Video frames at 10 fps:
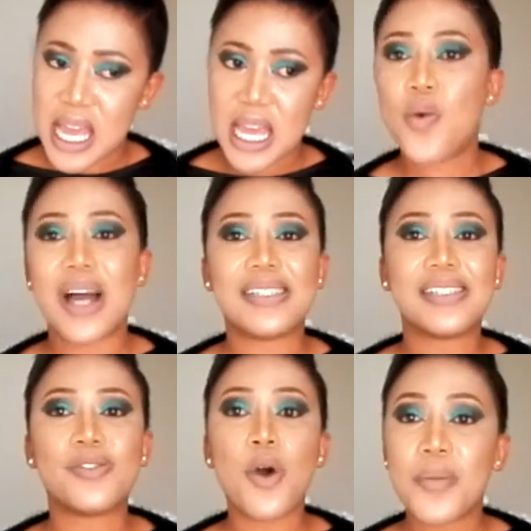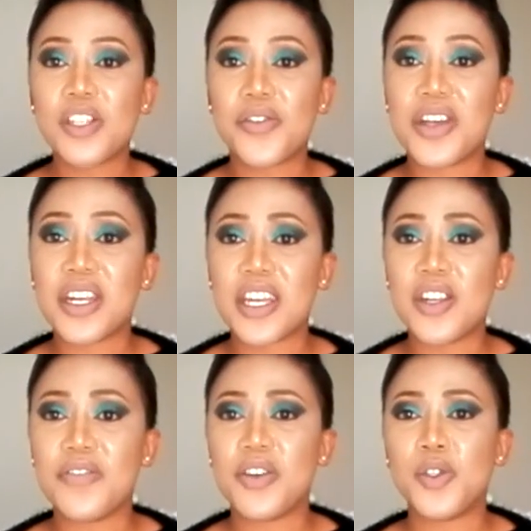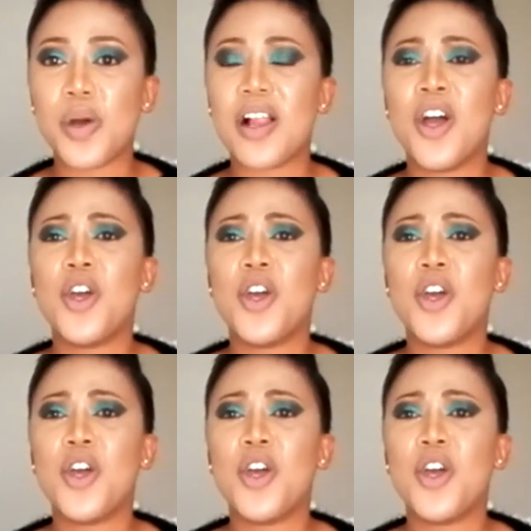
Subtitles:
You are so much of an individual.